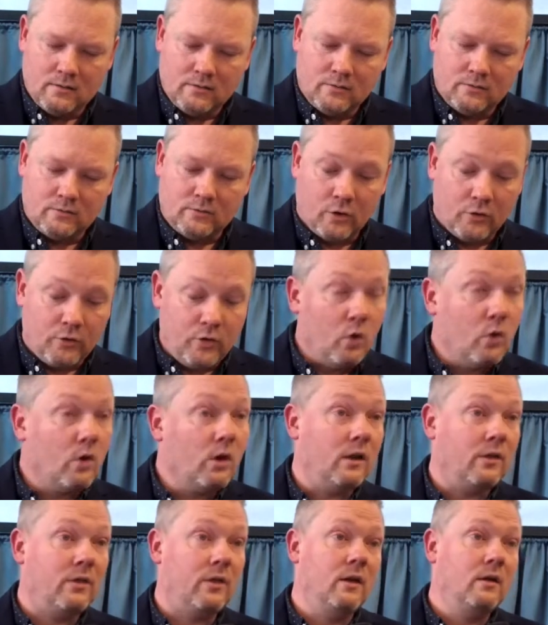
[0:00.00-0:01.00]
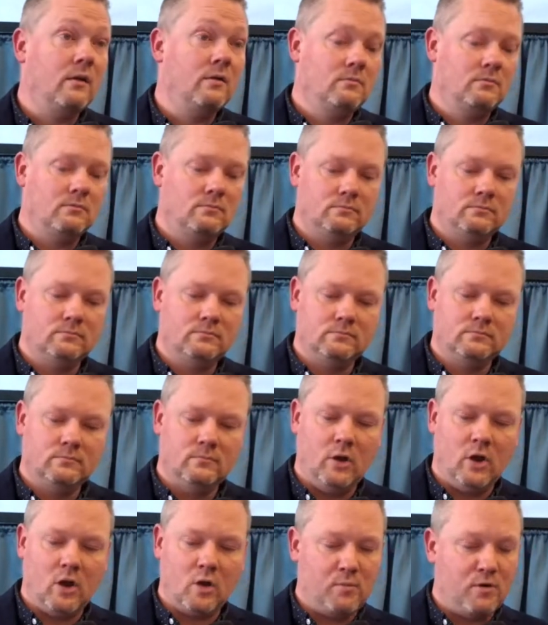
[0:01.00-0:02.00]
It's not the only thing.
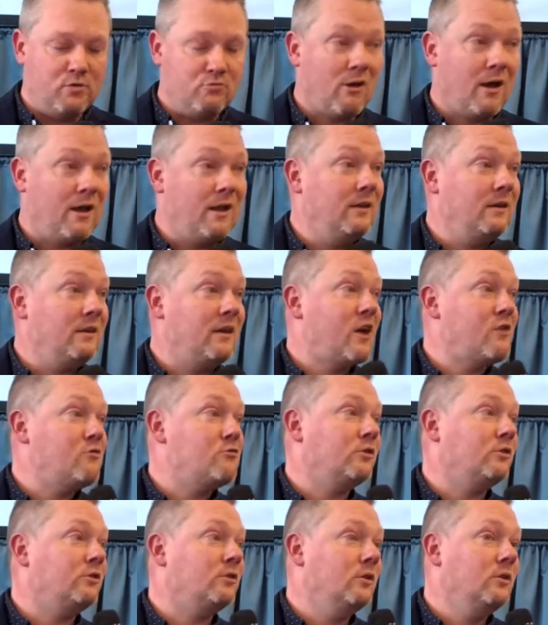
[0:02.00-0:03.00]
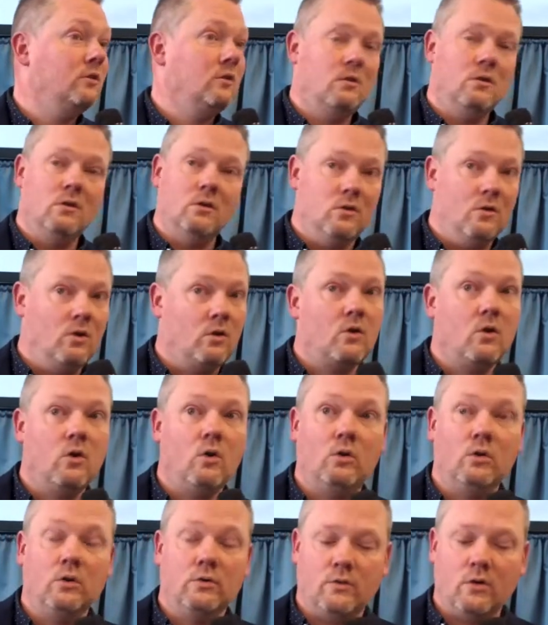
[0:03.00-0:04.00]
You can be right in character and not
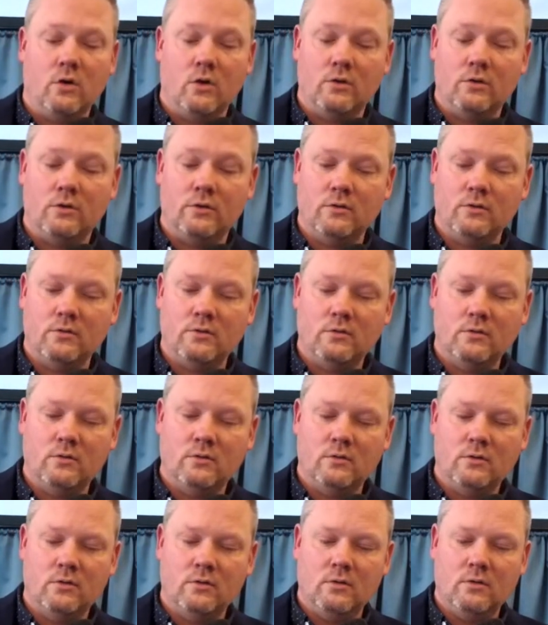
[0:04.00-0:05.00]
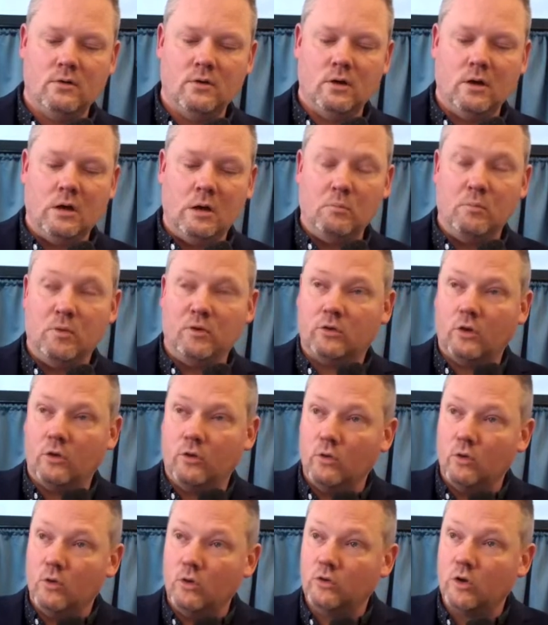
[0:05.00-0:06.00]
called of God. But to
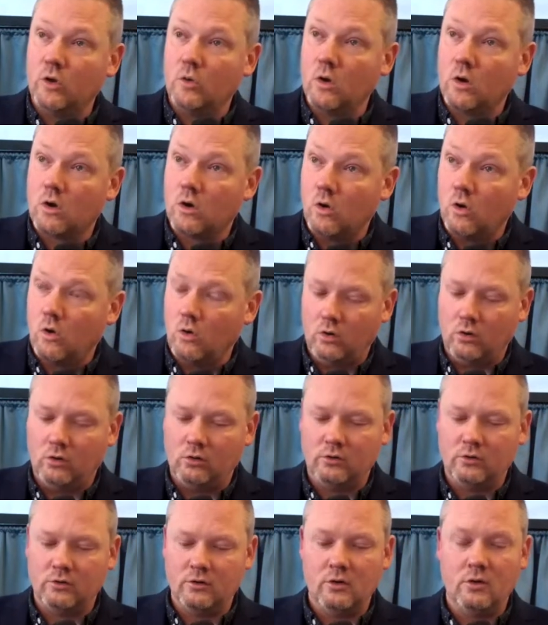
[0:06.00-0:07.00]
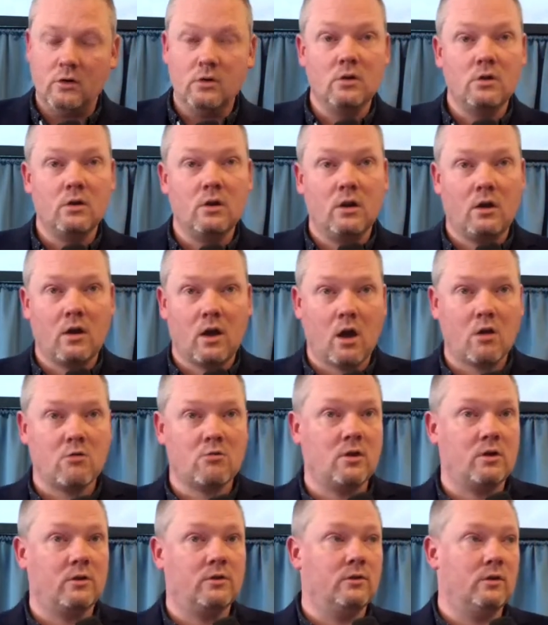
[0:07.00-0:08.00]
those who are called,
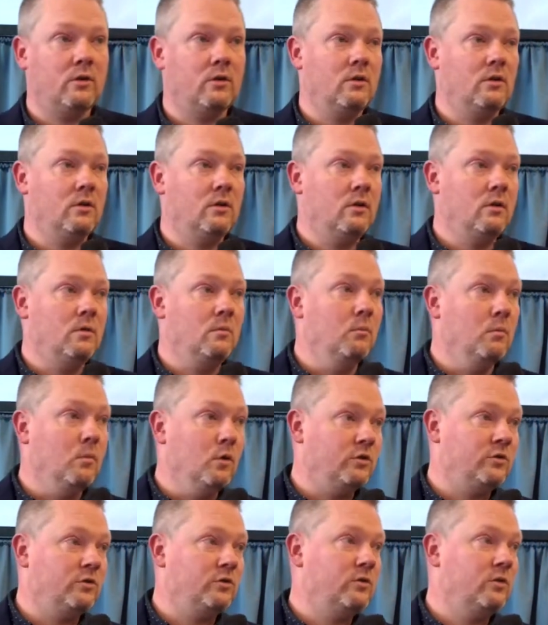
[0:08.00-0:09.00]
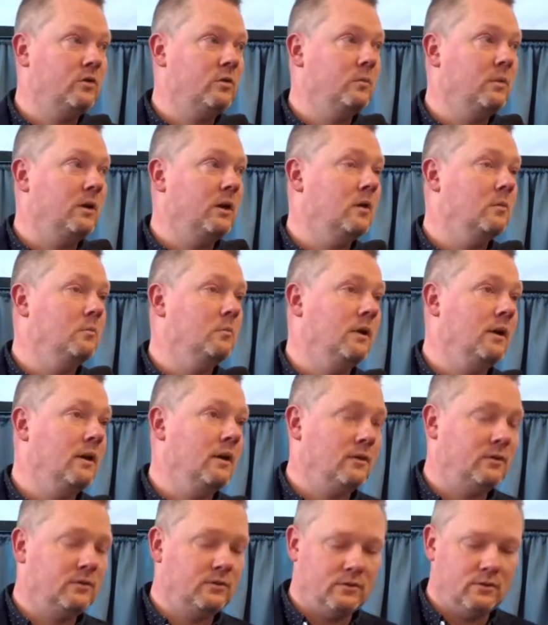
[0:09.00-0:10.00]
character must be in
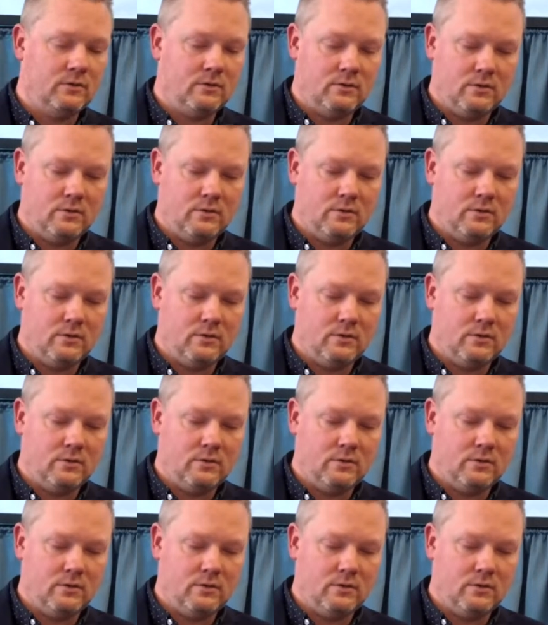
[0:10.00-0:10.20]
place.